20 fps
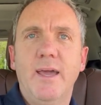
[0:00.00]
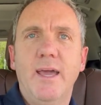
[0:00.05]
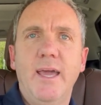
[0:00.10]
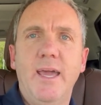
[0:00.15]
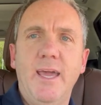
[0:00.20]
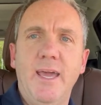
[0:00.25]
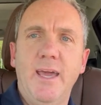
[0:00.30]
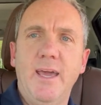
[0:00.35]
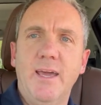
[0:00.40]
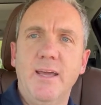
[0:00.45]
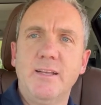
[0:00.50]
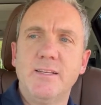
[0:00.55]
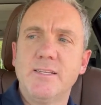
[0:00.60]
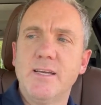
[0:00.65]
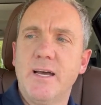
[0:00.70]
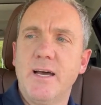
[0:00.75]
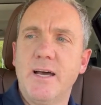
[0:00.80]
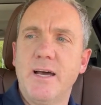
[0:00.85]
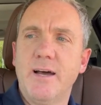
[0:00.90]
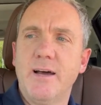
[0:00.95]

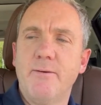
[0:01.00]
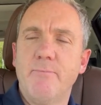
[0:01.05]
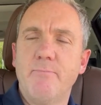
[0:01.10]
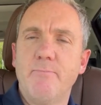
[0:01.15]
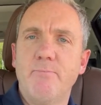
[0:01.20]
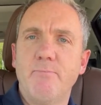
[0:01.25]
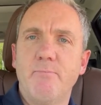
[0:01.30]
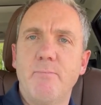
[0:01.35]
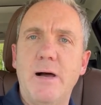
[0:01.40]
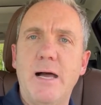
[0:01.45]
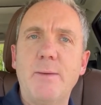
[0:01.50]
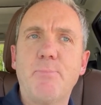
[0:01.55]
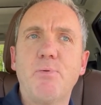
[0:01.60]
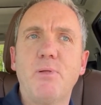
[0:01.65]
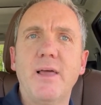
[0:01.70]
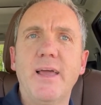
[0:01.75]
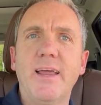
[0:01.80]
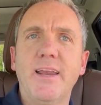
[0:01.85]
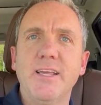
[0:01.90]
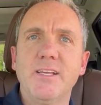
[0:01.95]
and my
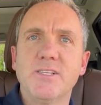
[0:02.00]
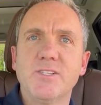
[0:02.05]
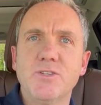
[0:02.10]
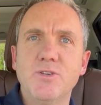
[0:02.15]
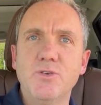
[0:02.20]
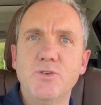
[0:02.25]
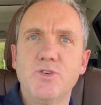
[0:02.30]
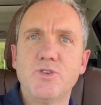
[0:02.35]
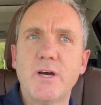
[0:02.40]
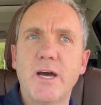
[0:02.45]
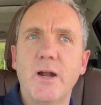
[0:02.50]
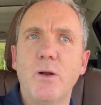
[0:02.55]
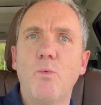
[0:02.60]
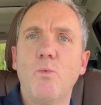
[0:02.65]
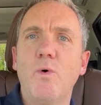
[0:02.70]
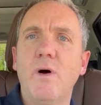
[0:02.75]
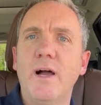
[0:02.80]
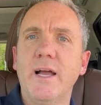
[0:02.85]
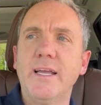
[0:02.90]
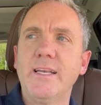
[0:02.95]
plan is to try to
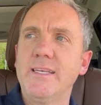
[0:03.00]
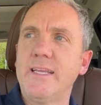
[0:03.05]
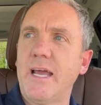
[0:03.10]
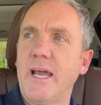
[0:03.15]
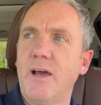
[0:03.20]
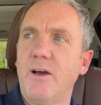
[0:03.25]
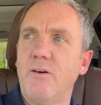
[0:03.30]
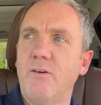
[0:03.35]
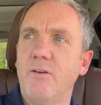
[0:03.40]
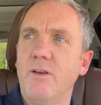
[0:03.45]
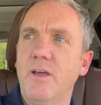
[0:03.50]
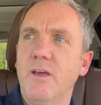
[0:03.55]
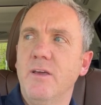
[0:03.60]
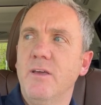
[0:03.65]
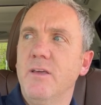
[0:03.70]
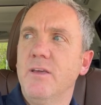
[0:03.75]
wind down